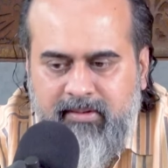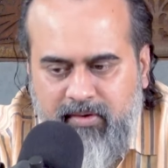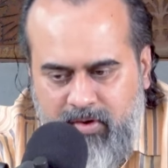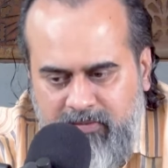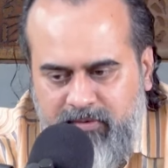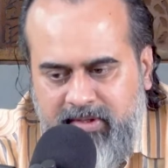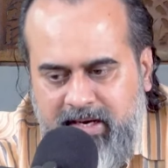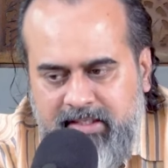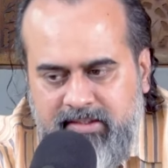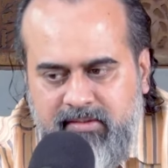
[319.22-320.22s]
Now you have to then
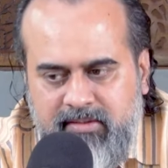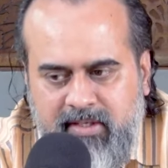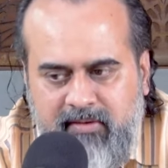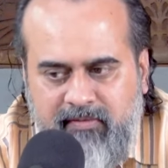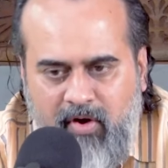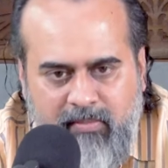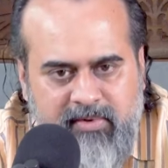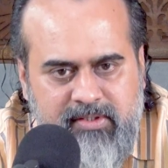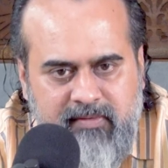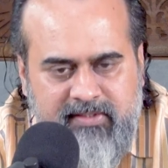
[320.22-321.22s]
ask yourself, how
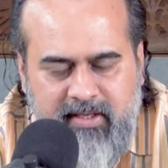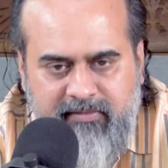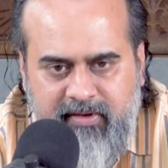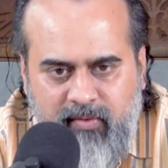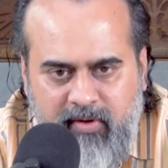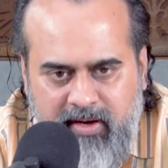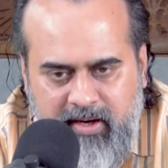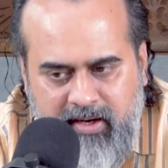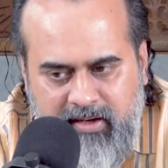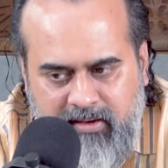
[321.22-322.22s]
much of
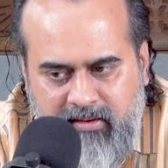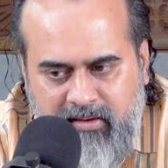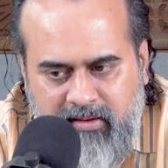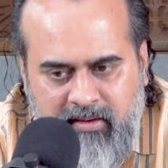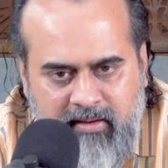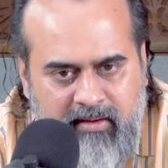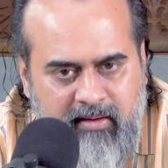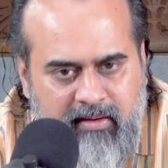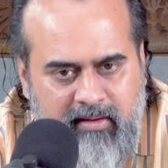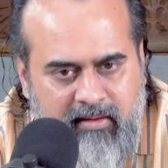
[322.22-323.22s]
self-inquiry
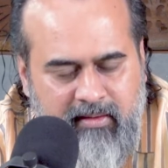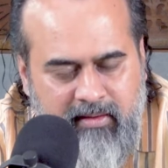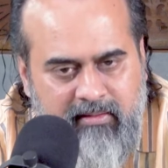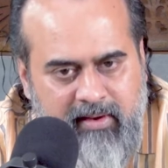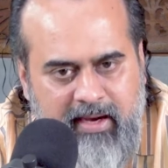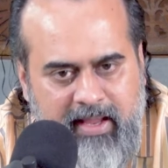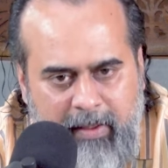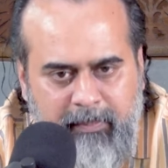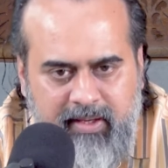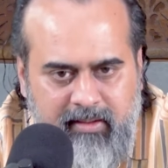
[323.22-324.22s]
did really
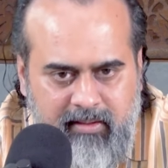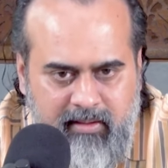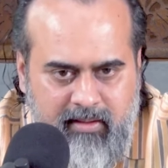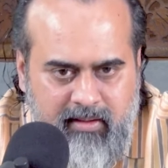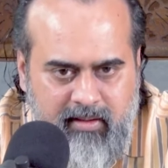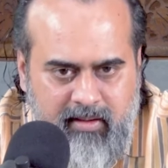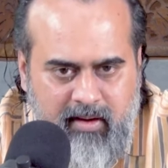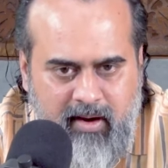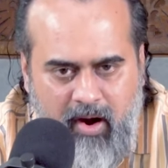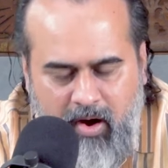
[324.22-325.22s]
happen?
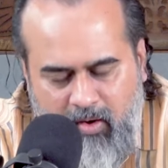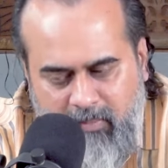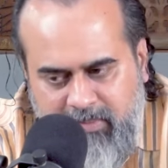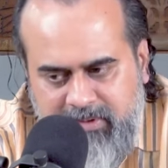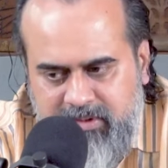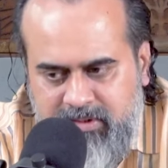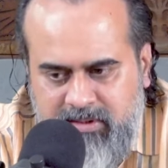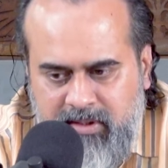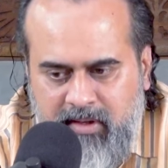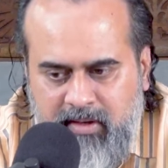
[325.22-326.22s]
How
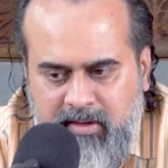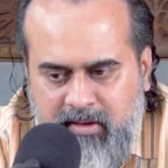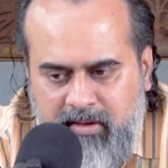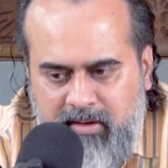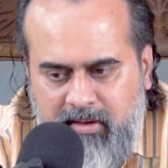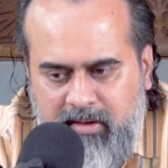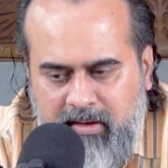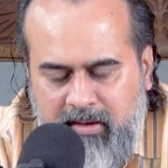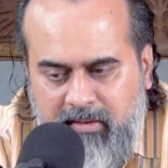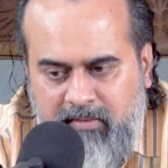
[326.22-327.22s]
much
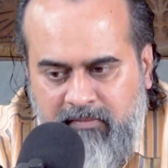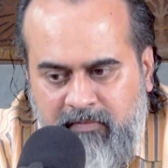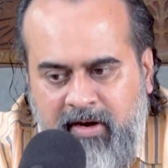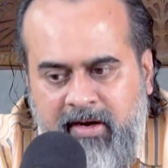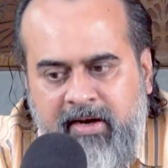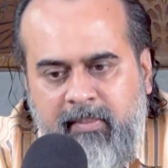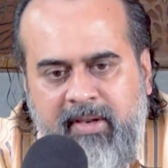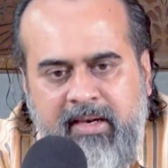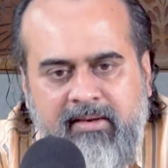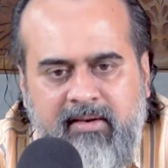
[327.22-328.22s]

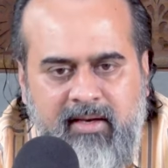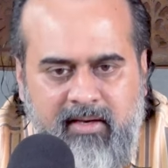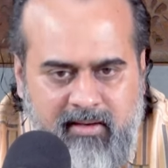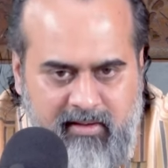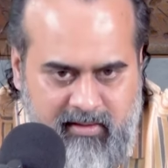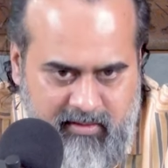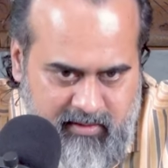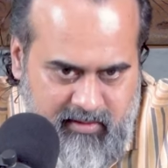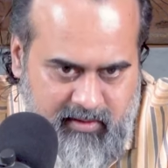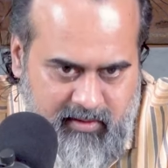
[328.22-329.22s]
vulnerability
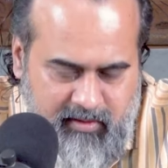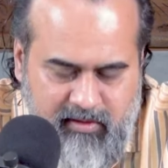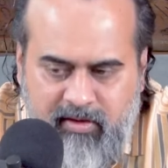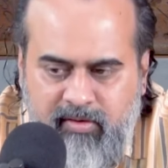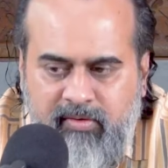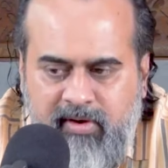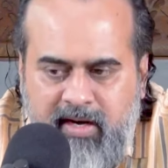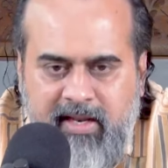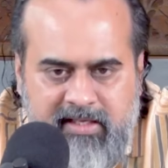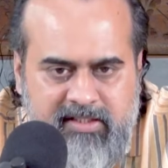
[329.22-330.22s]
did you
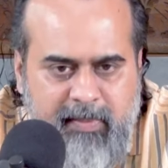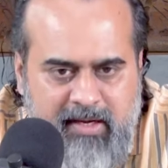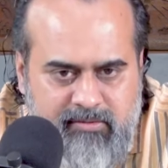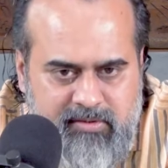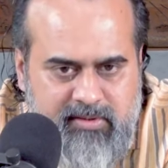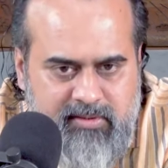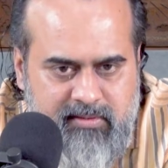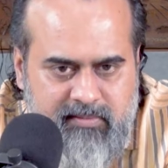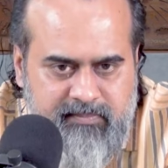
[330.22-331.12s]
really espouse?